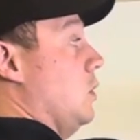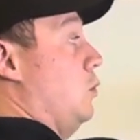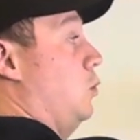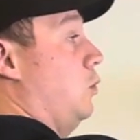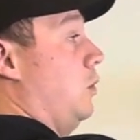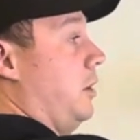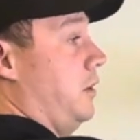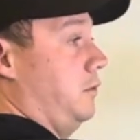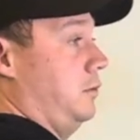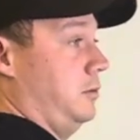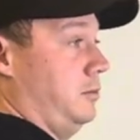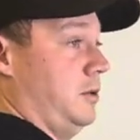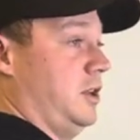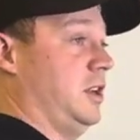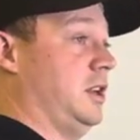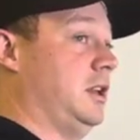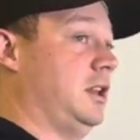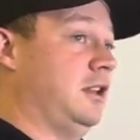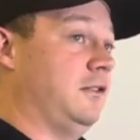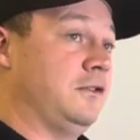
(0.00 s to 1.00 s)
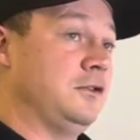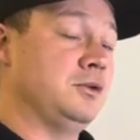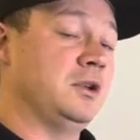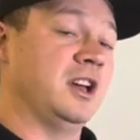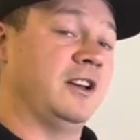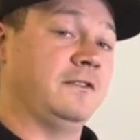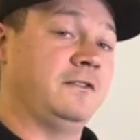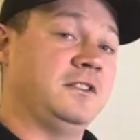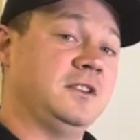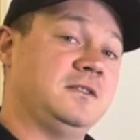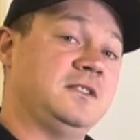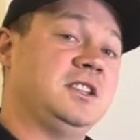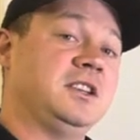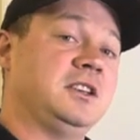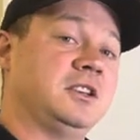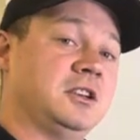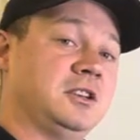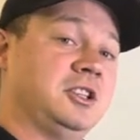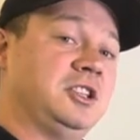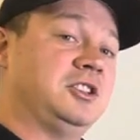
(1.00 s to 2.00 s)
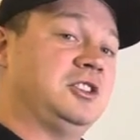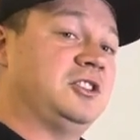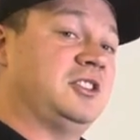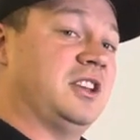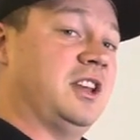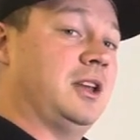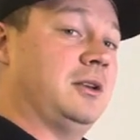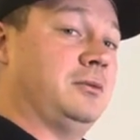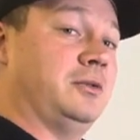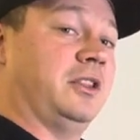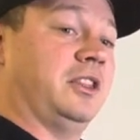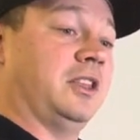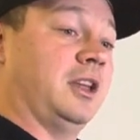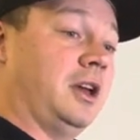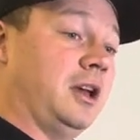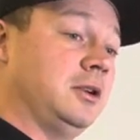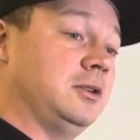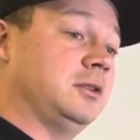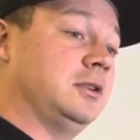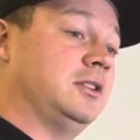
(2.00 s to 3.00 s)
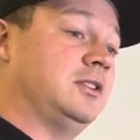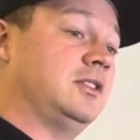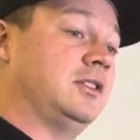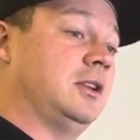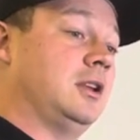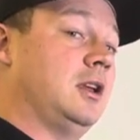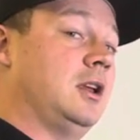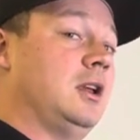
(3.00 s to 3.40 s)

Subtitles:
One would be if you got 15 on each set with the hundreds,